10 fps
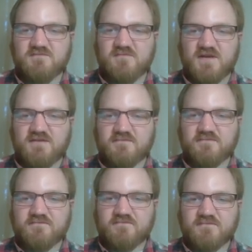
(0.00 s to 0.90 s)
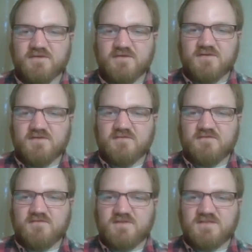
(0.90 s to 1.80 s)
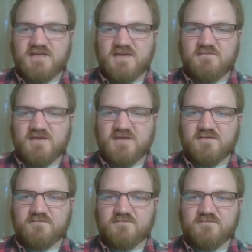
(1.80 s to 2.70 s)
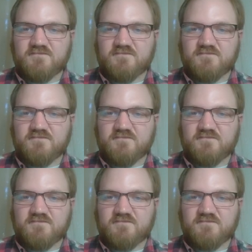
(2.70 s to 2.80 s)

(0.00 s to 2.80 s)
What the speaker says: but for the time being,